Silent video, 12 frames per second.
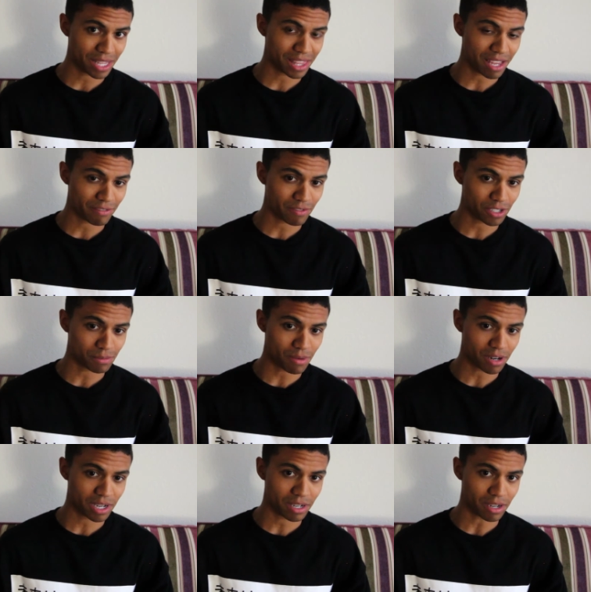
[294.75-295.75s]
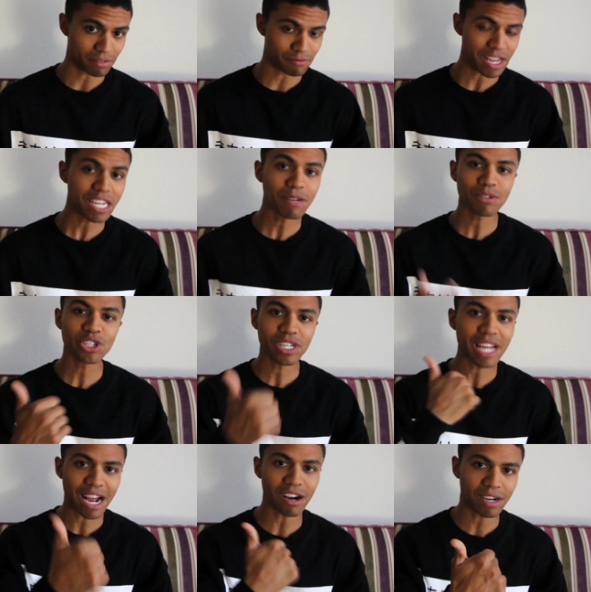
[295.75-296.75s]
at that fish market, a vending
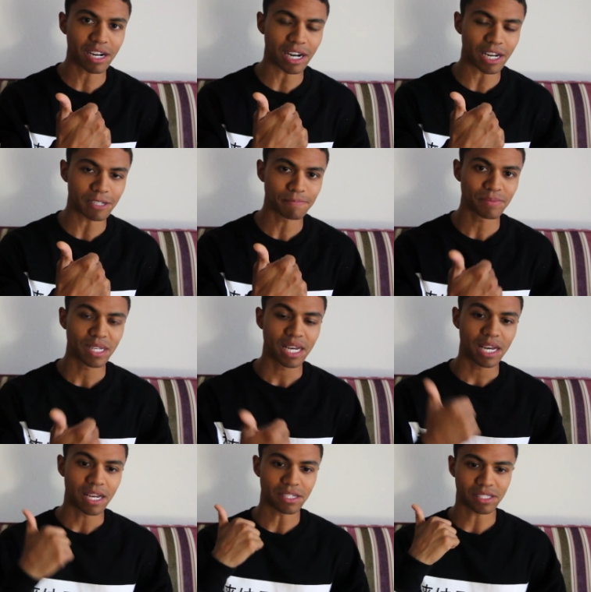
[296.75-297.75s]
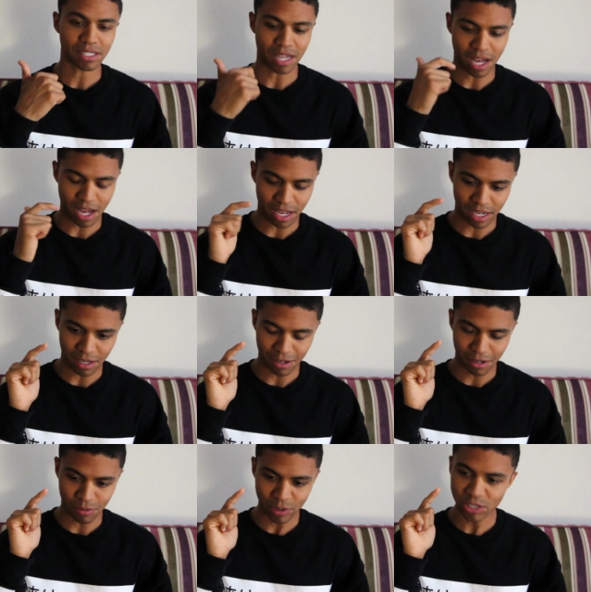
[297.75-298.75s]
machine haircut. As I
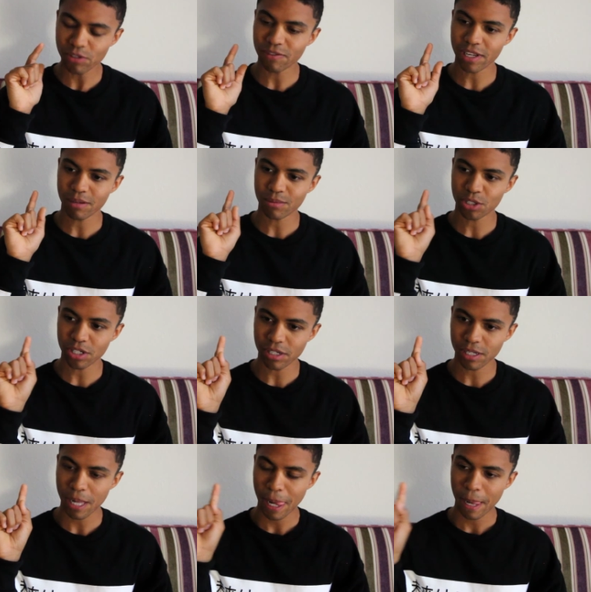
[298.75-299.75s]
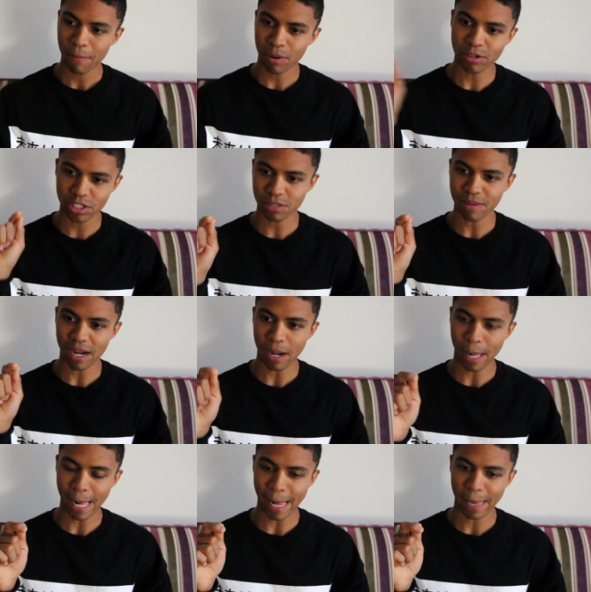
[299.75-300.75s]
went to a vending machine, purchased my
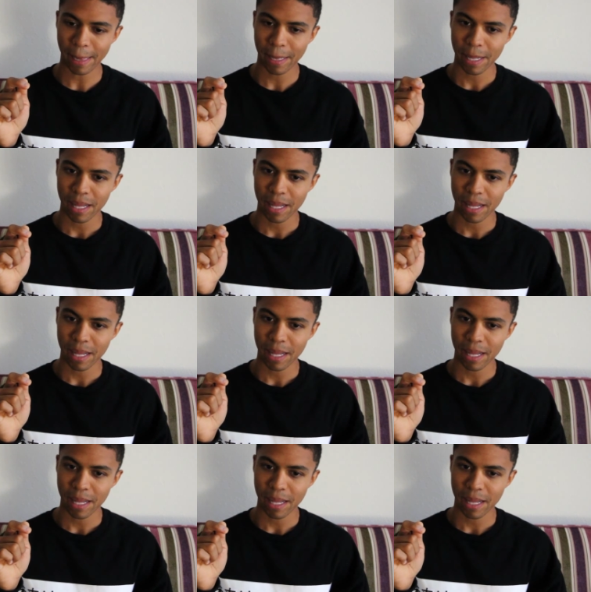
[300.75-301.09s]
haircut,